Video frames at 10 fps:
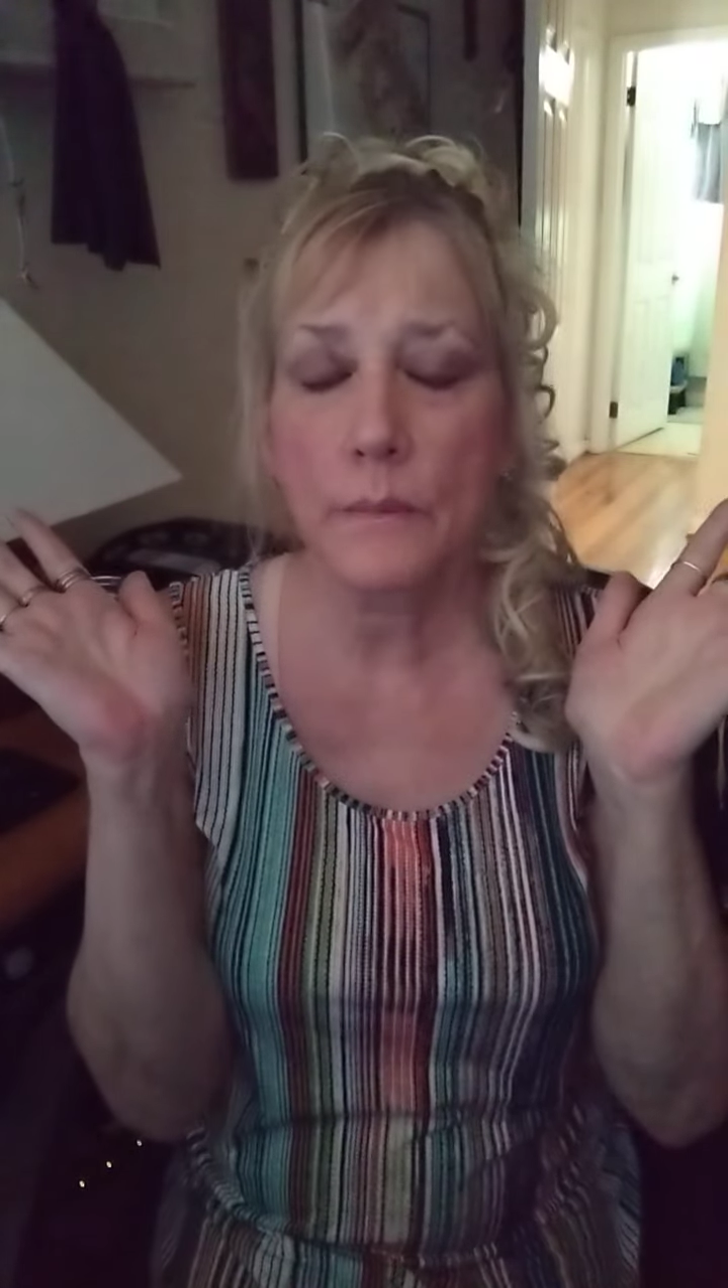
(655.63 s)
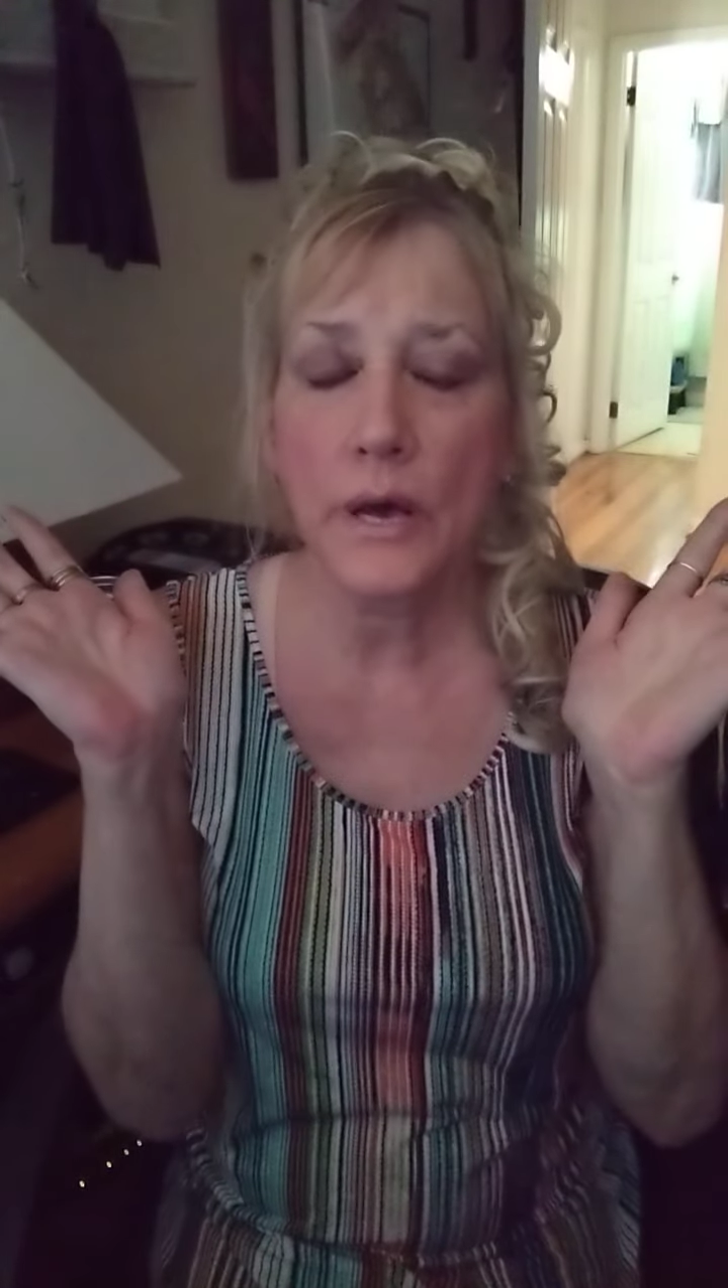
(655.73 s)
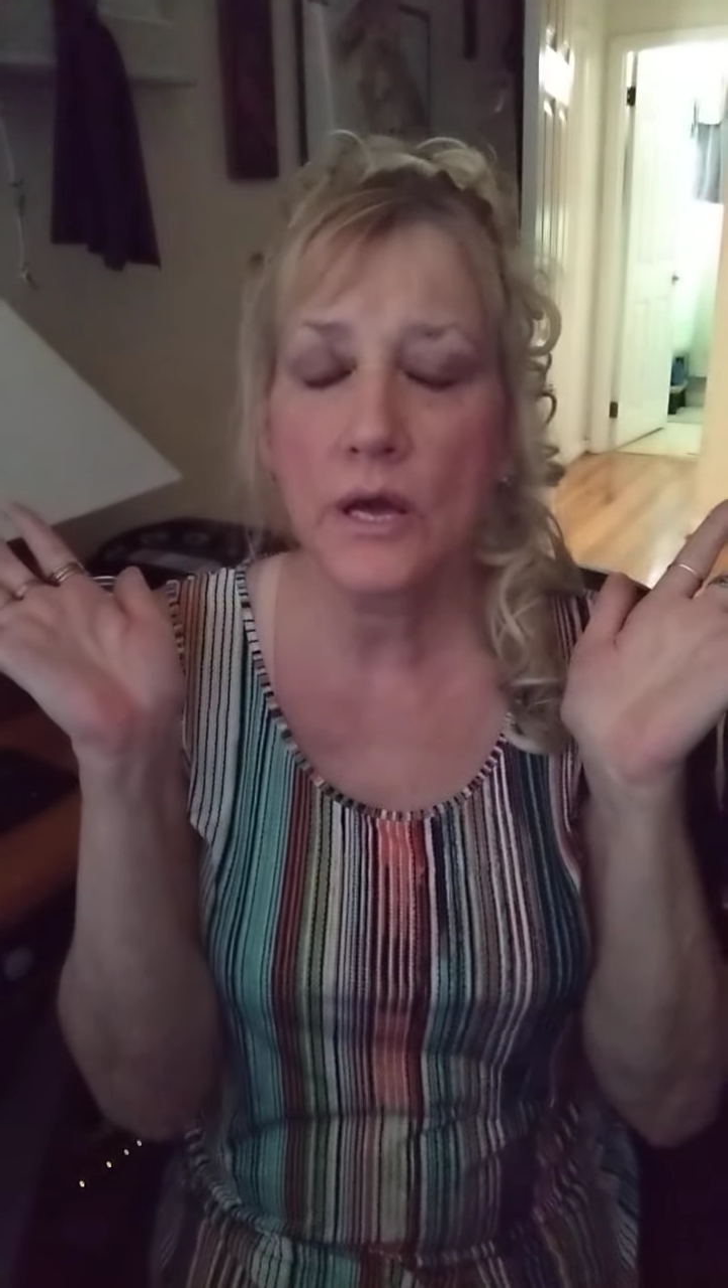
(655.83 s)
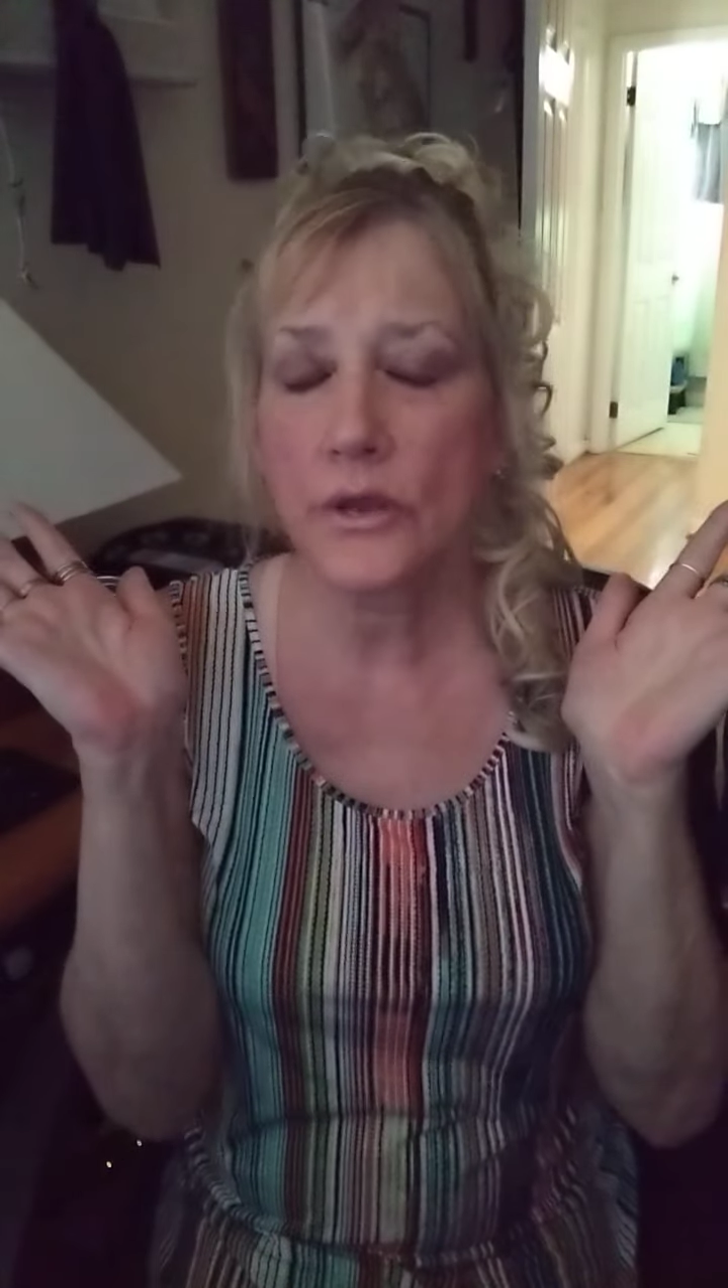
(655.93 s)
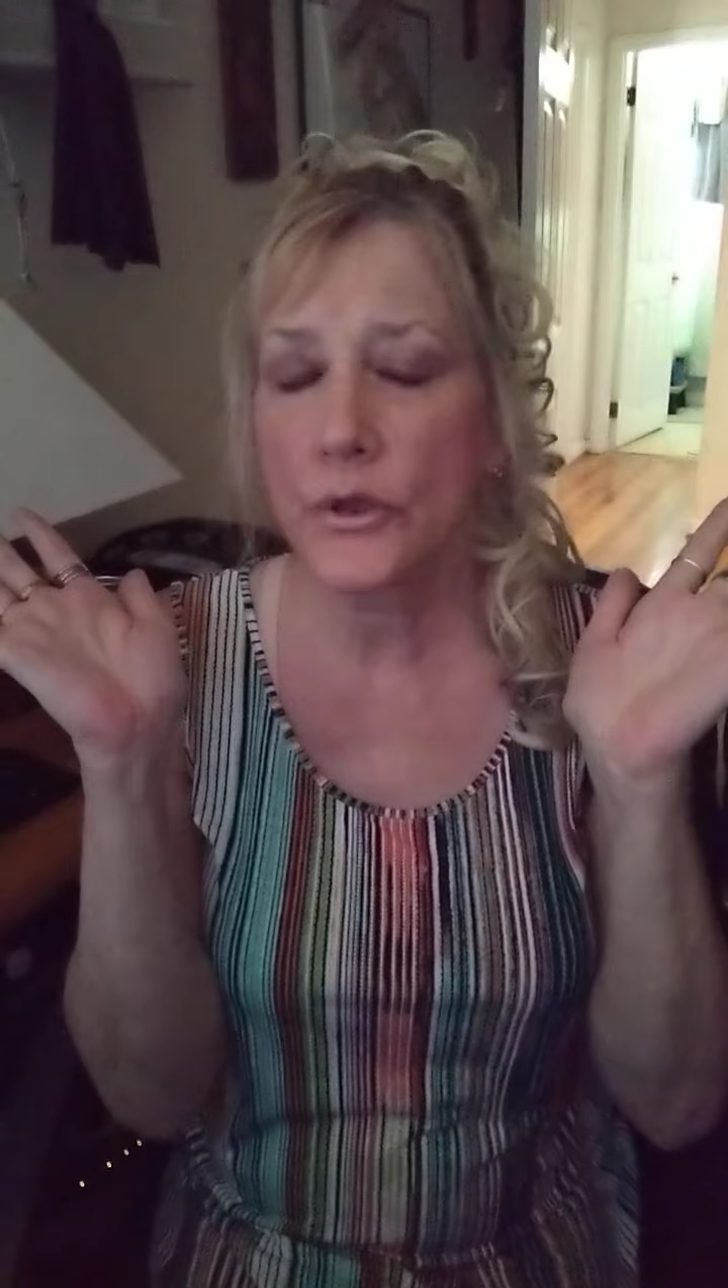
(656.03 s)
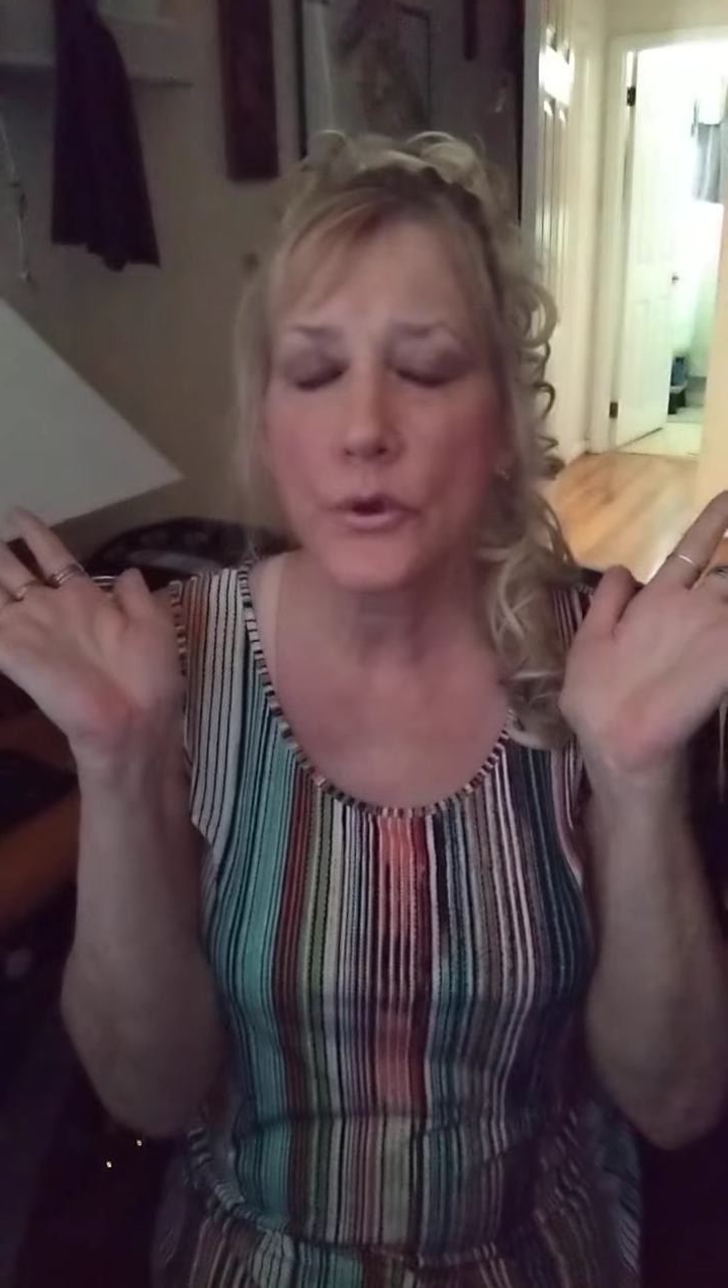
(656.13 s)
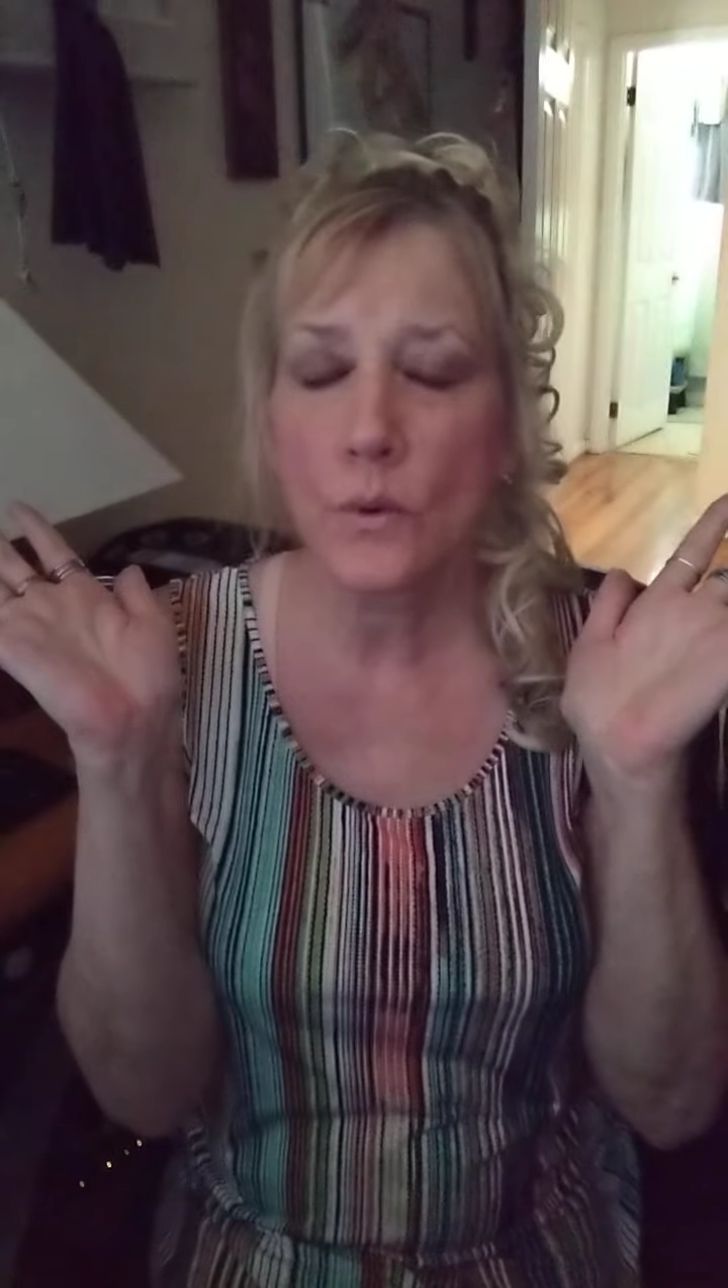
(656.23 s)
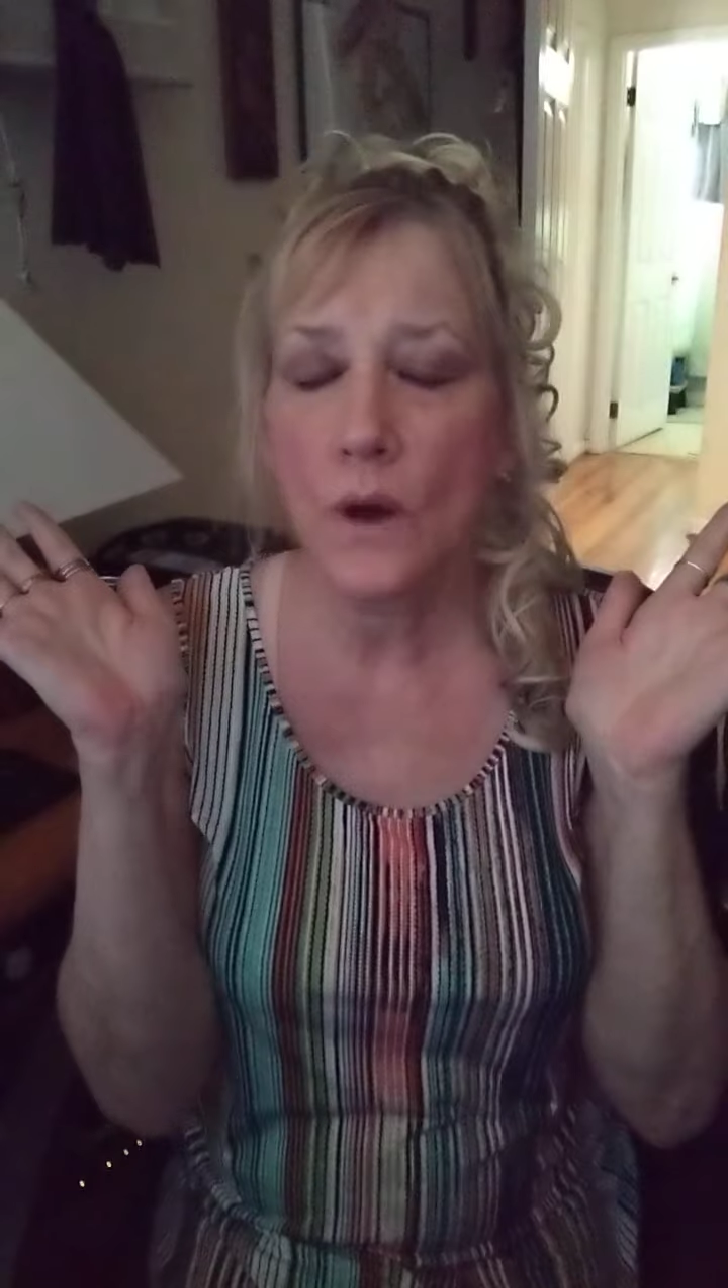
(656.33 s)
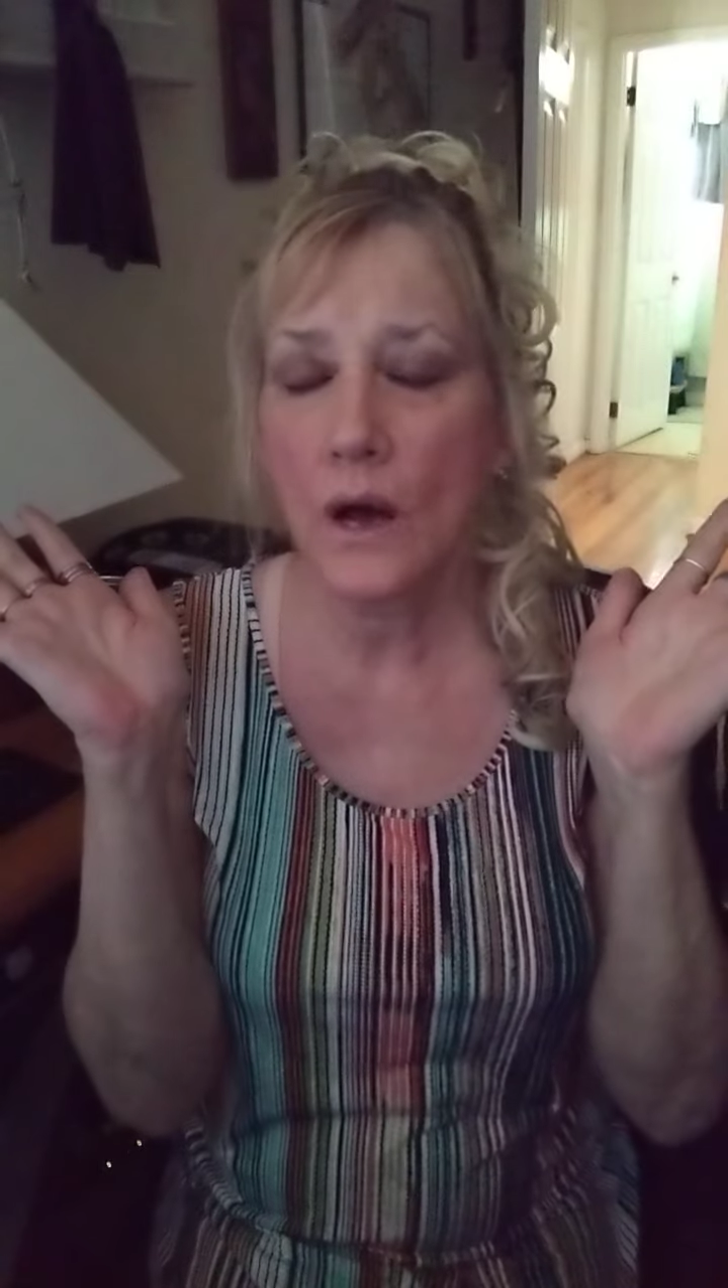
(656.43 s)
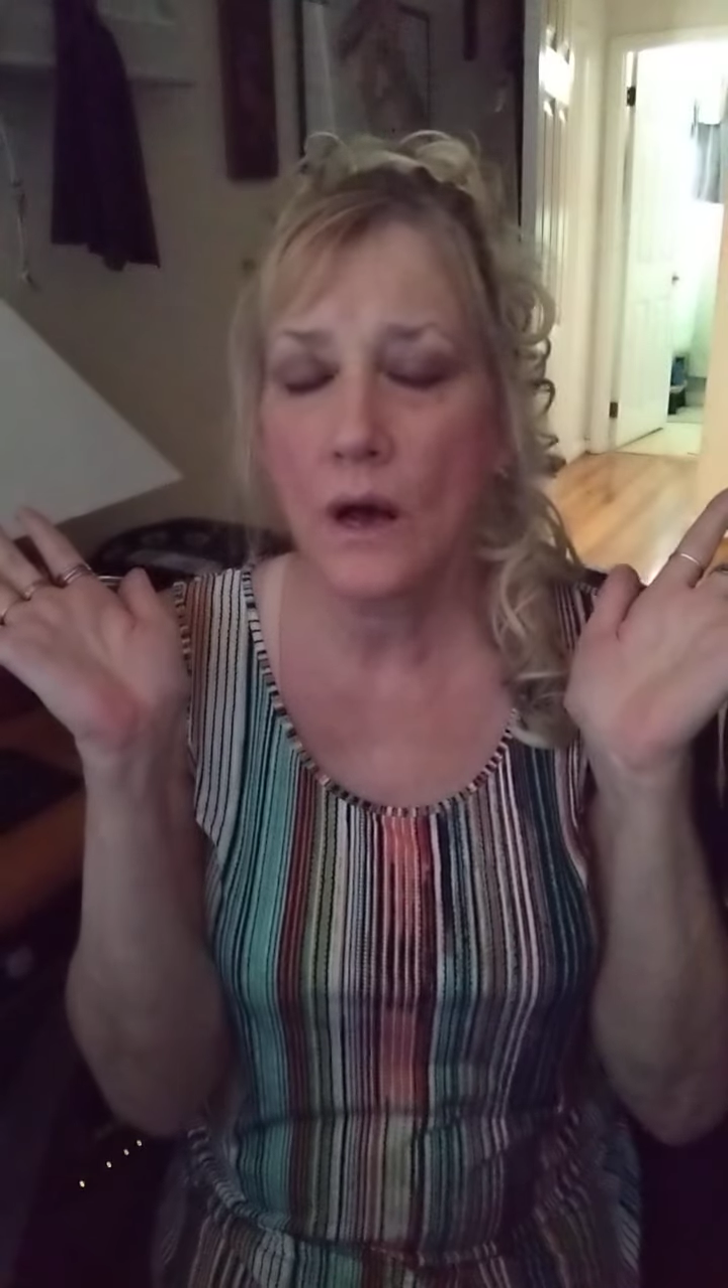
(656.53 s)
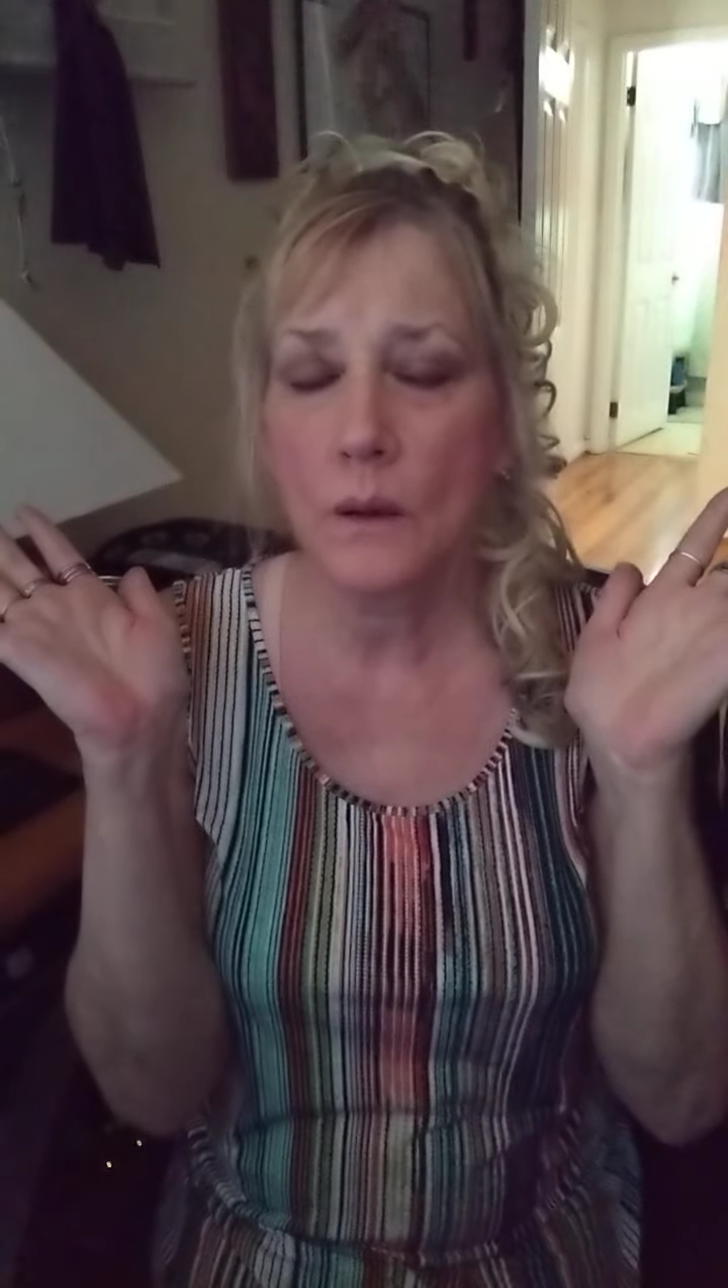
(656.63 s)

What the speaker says: upon you,